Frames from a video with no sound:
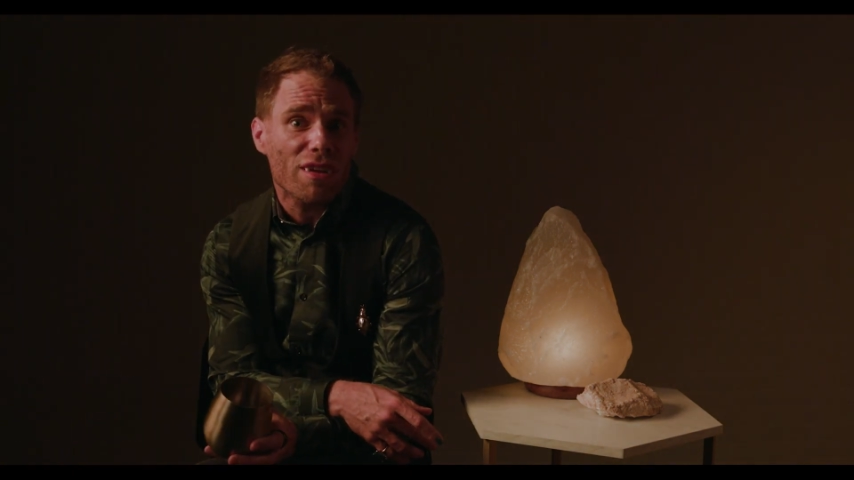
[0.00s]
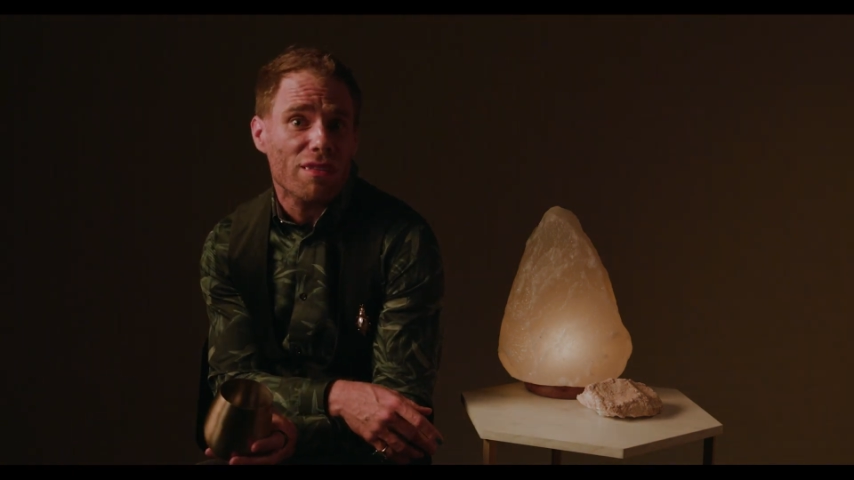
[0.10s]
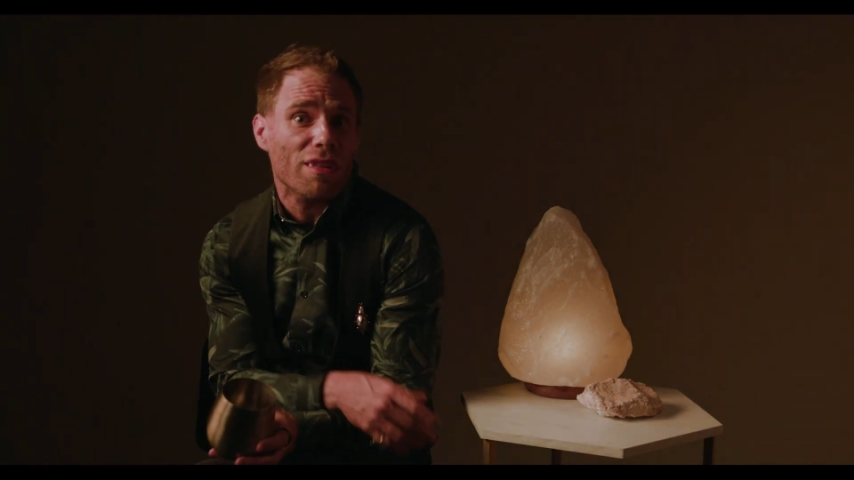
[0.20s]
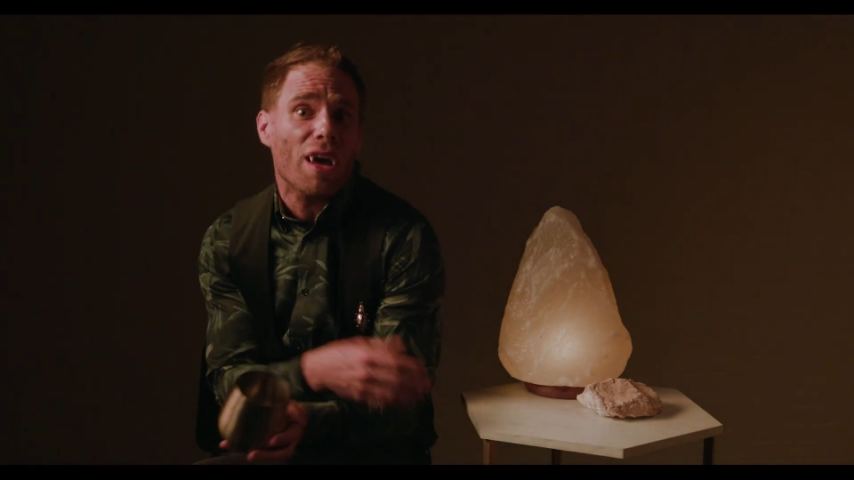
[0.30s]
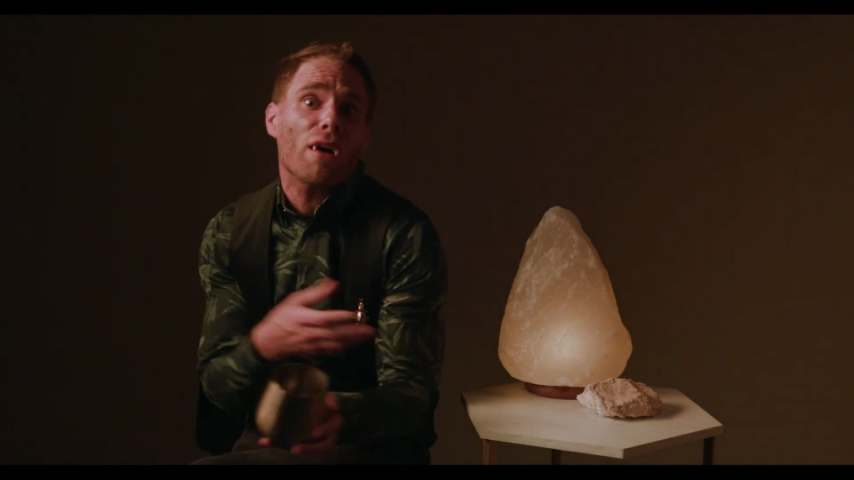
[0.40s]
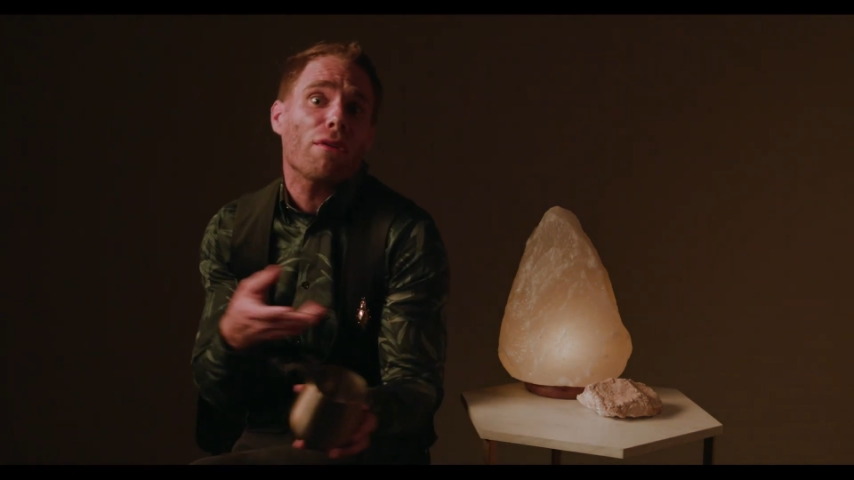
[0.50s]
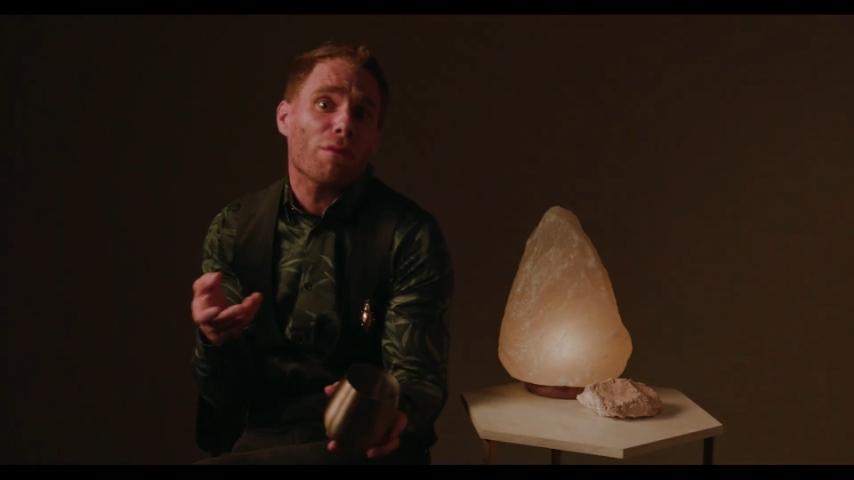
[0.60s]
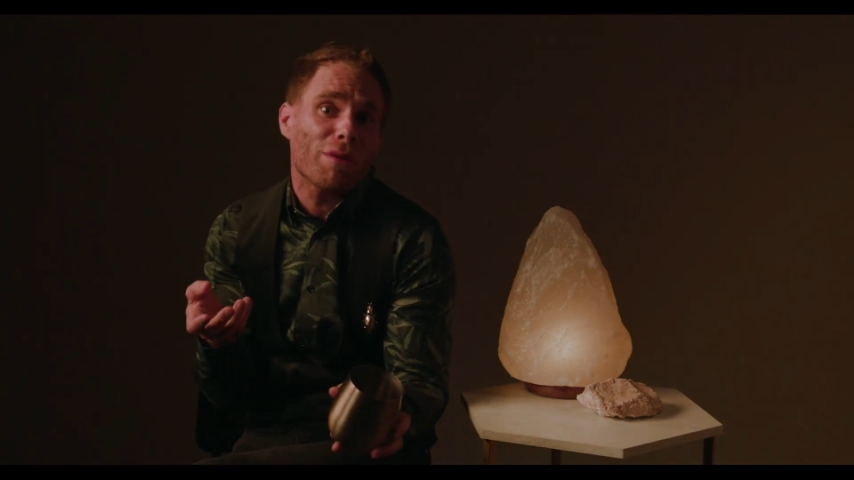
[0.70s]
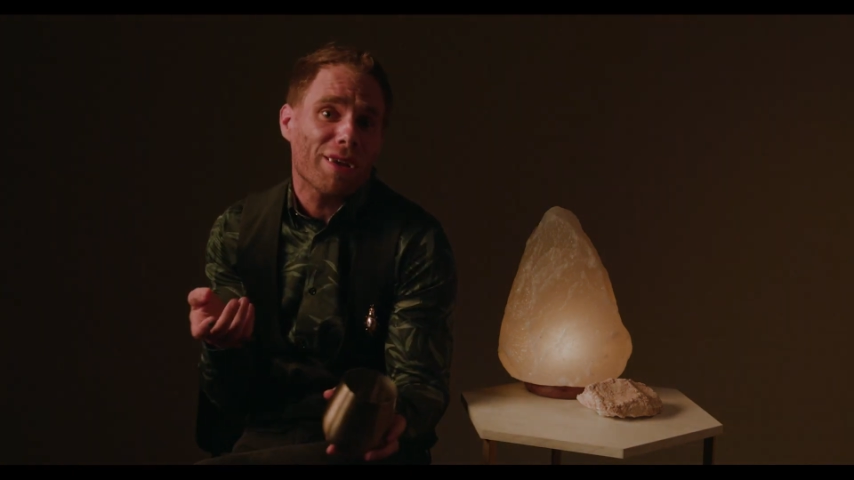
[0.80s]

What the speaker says: and now